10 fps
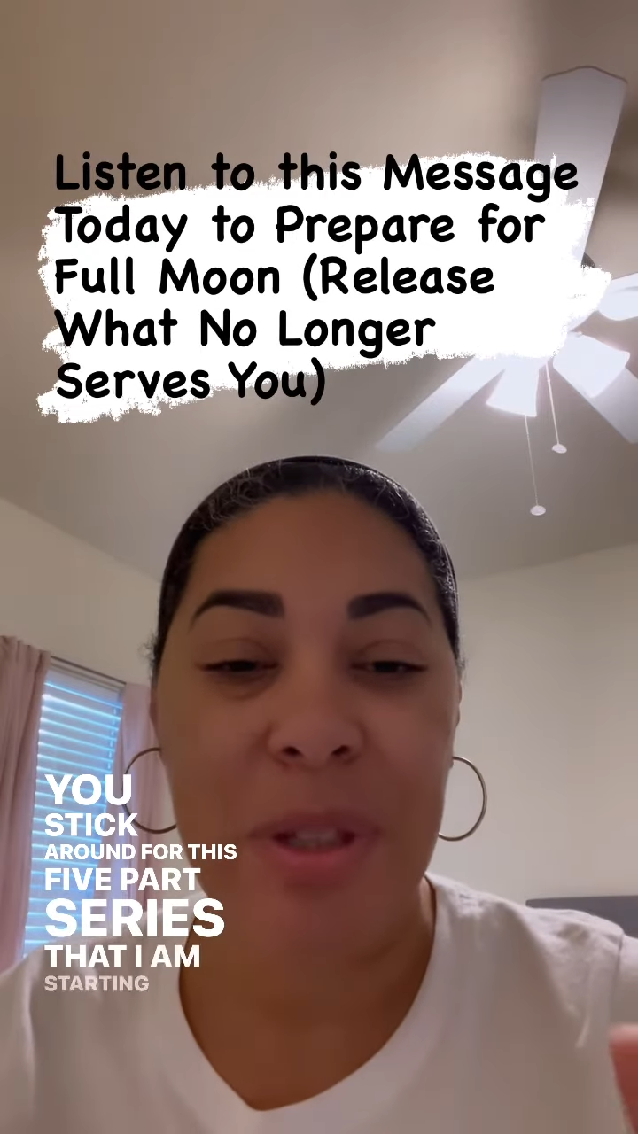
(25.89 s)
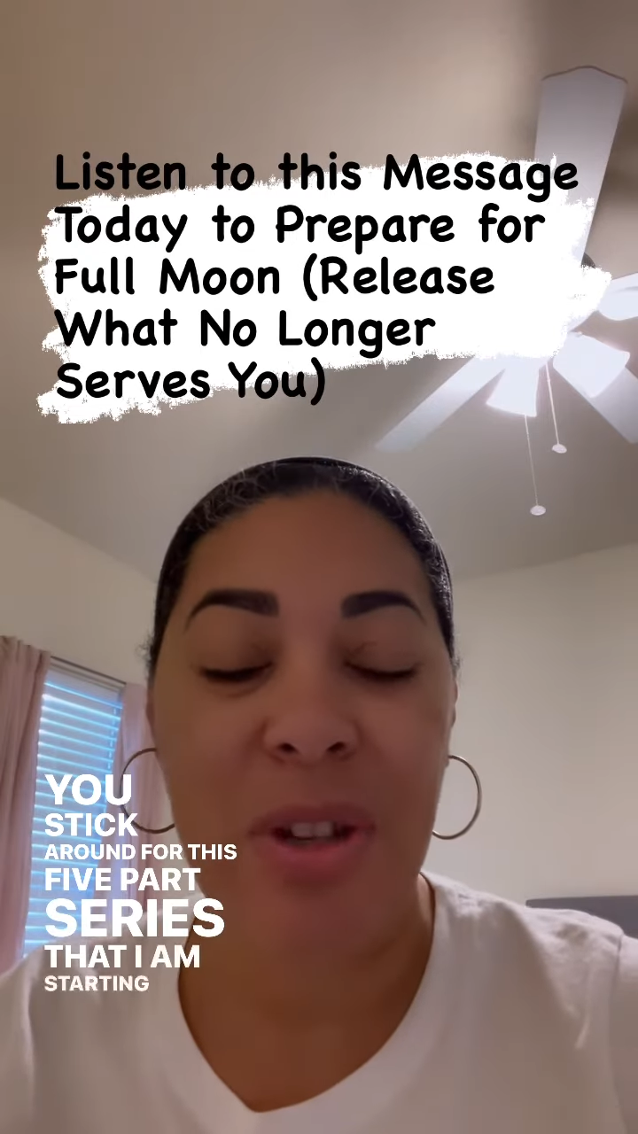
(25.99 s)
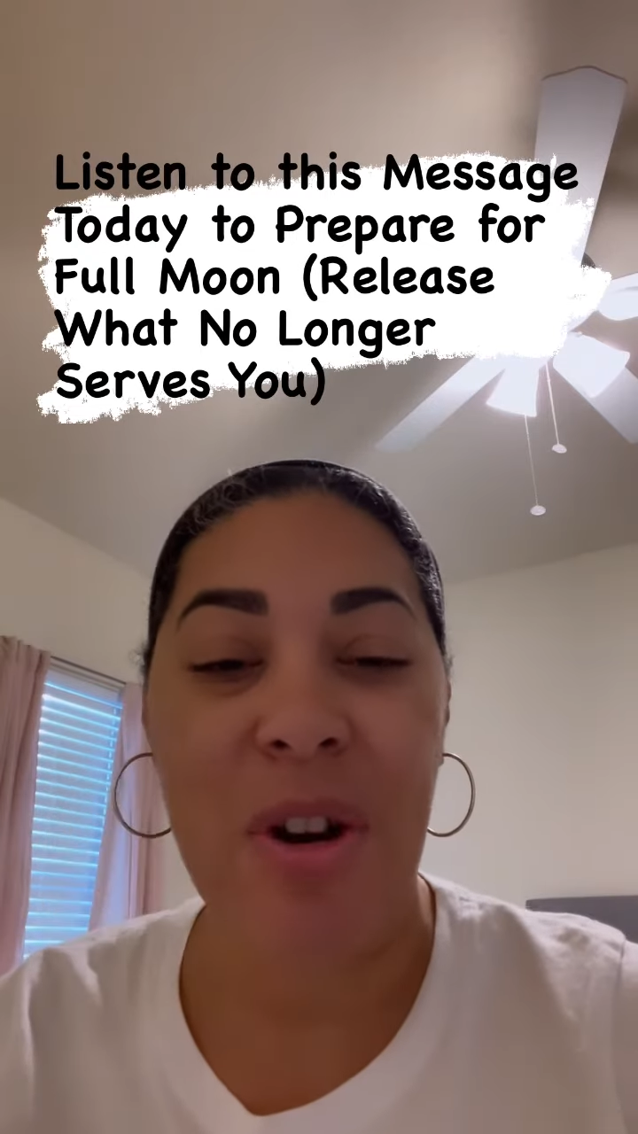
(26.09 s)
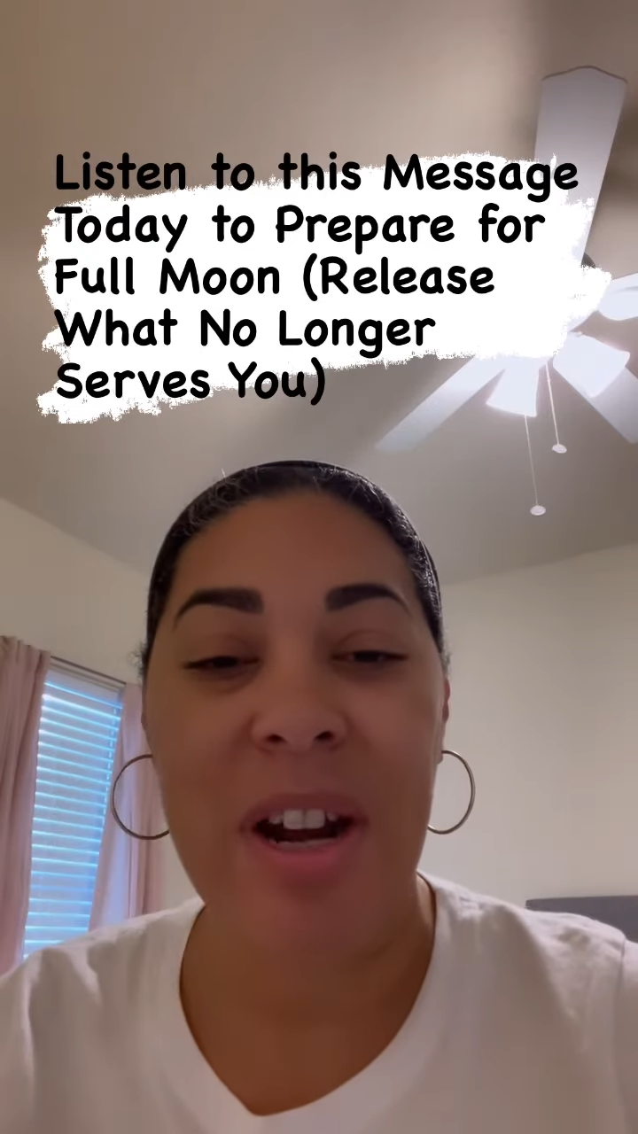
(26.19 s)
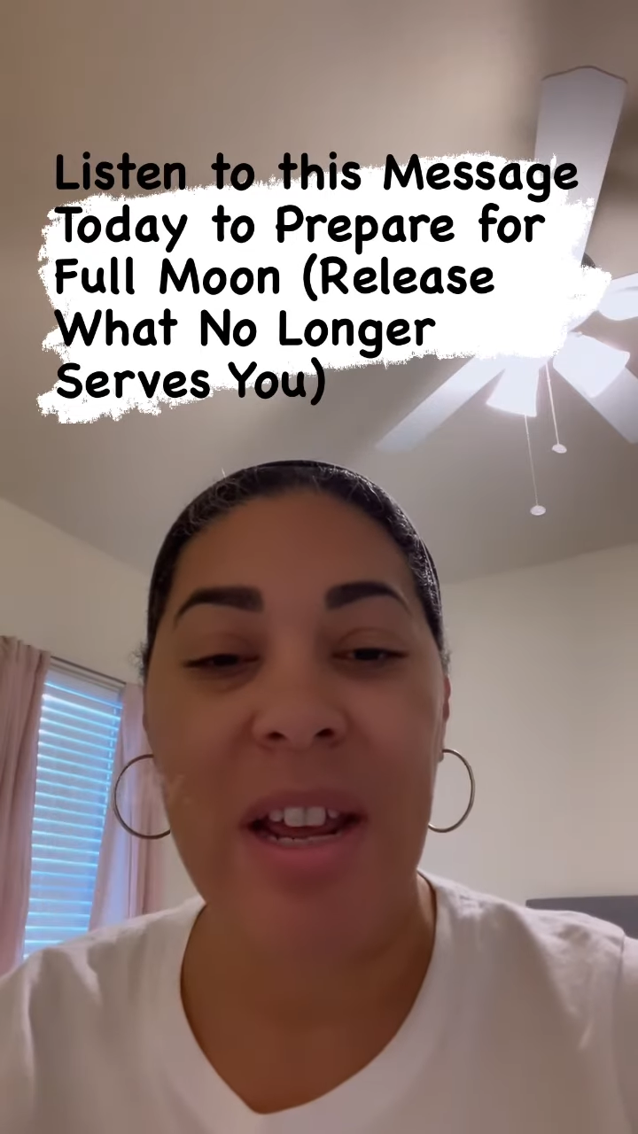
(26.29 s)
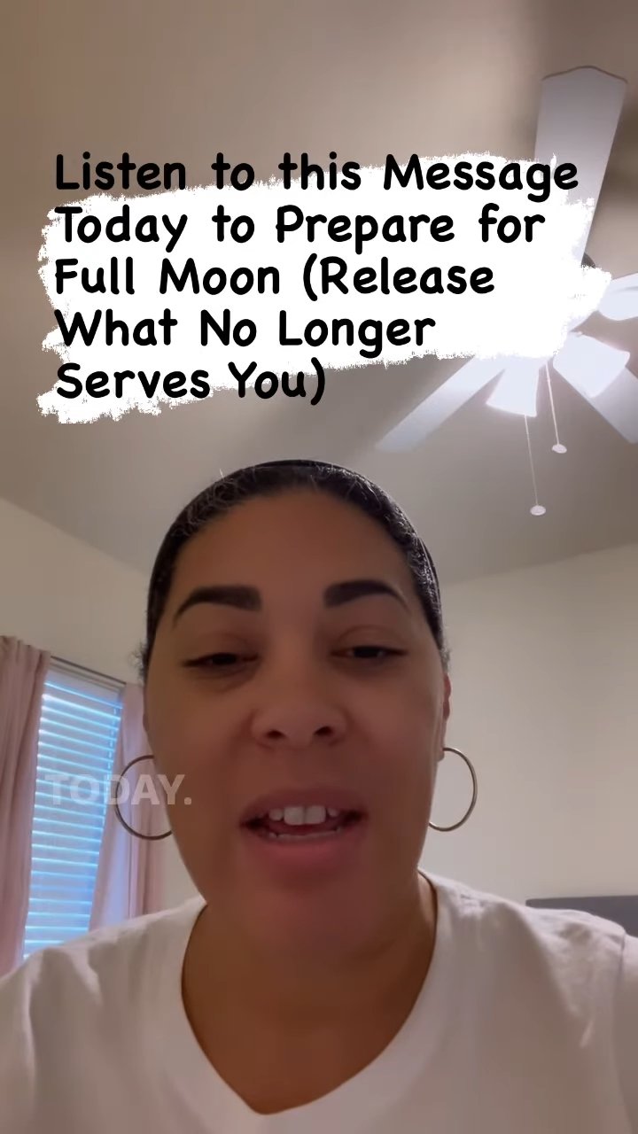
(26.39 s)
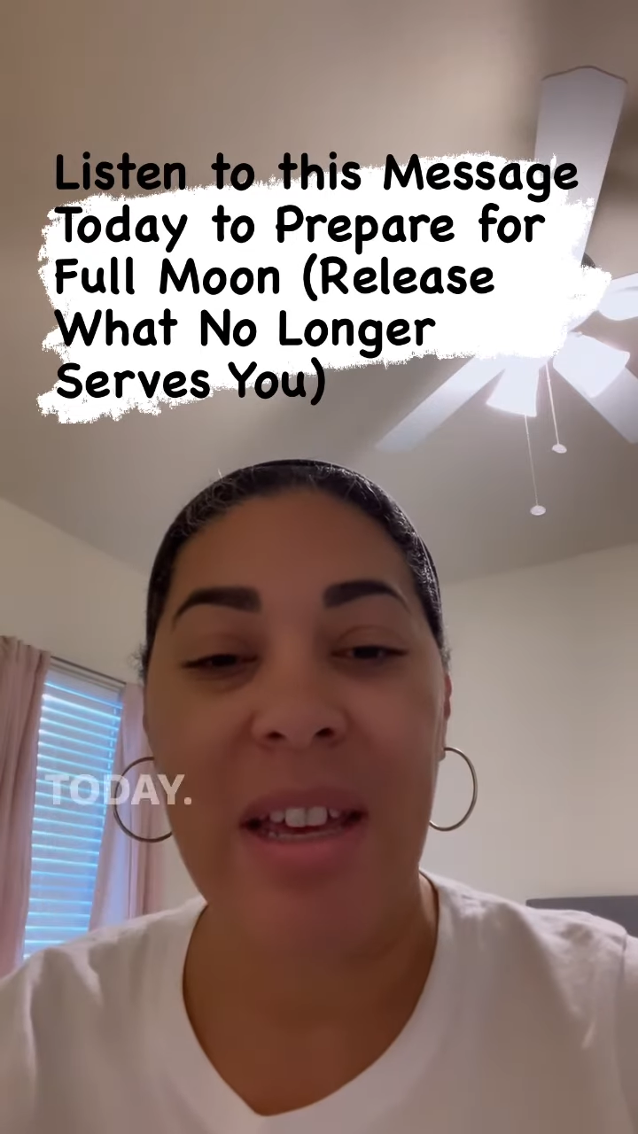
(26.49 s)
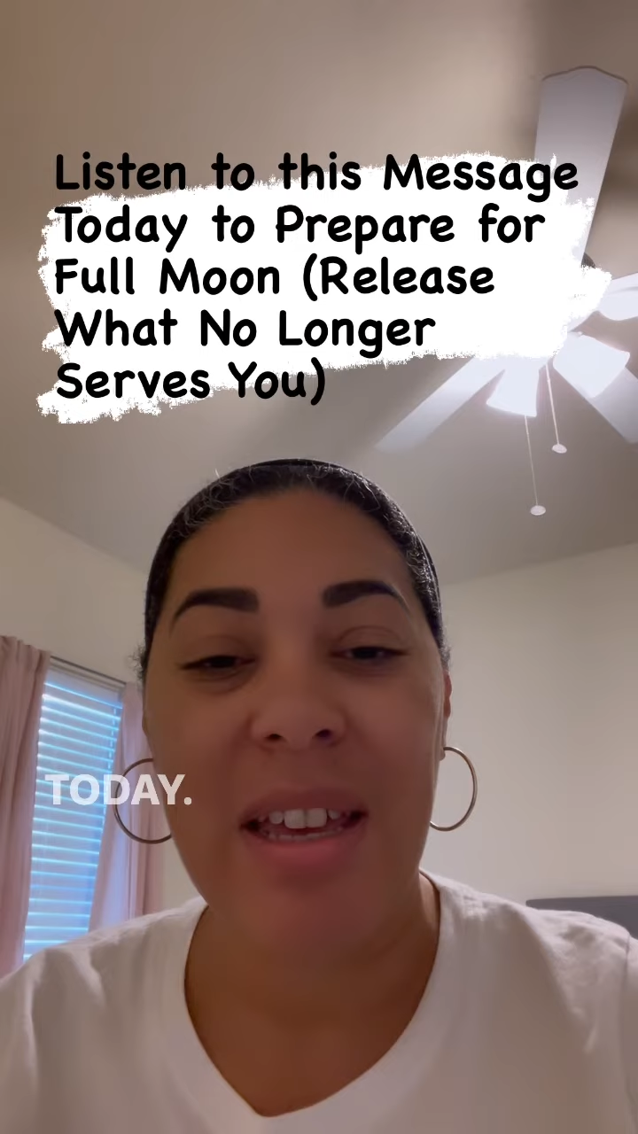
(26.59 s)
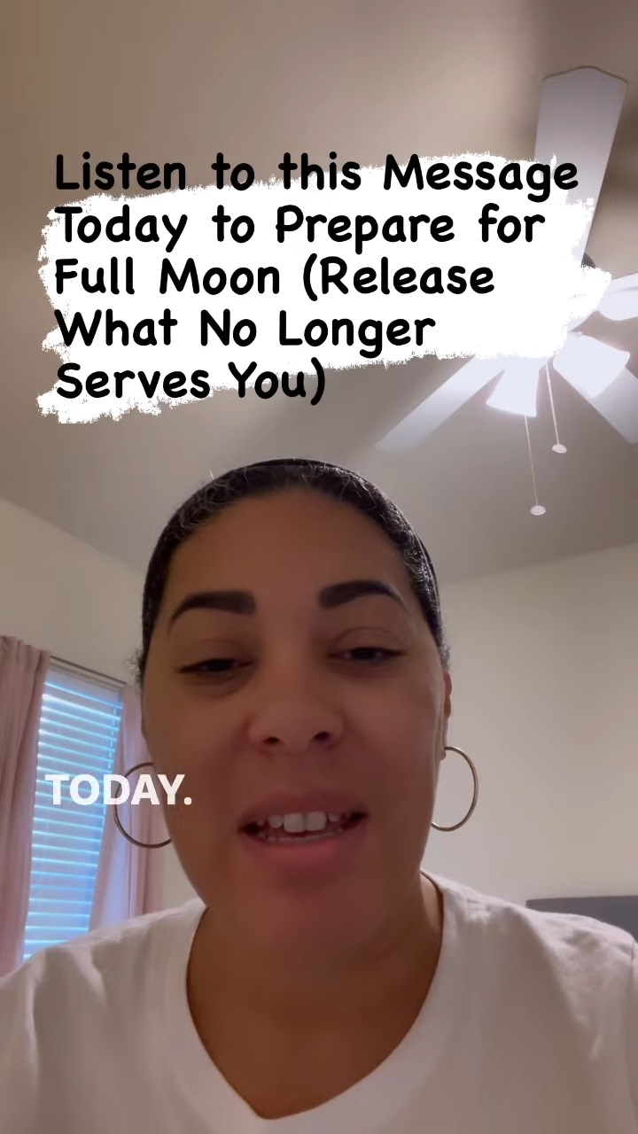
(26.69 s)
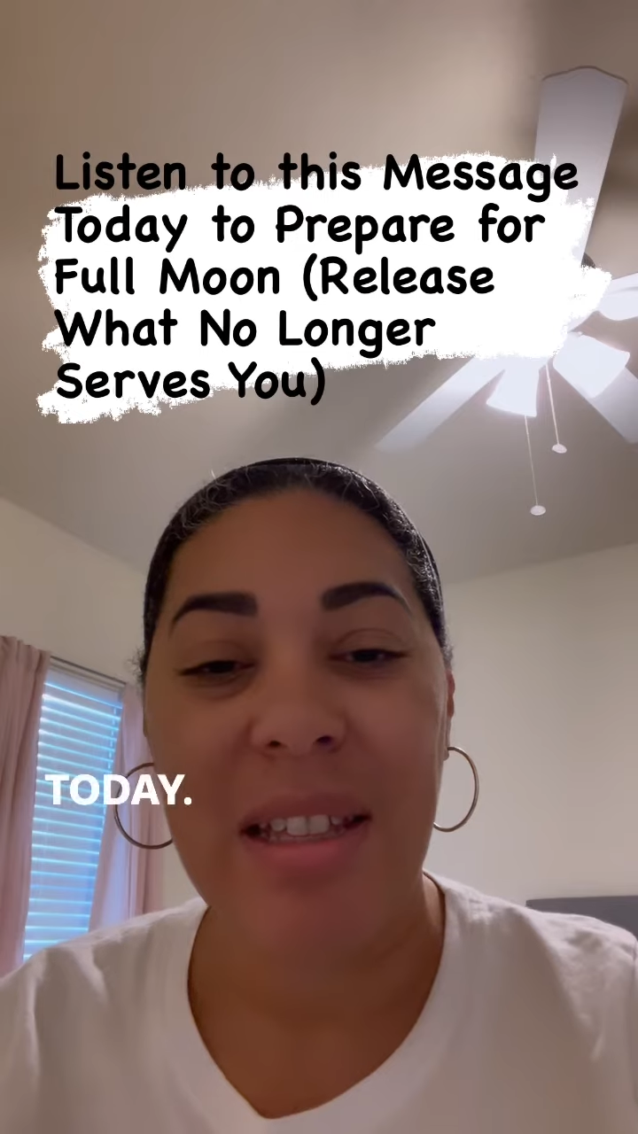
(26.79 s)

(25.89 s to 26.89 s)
starting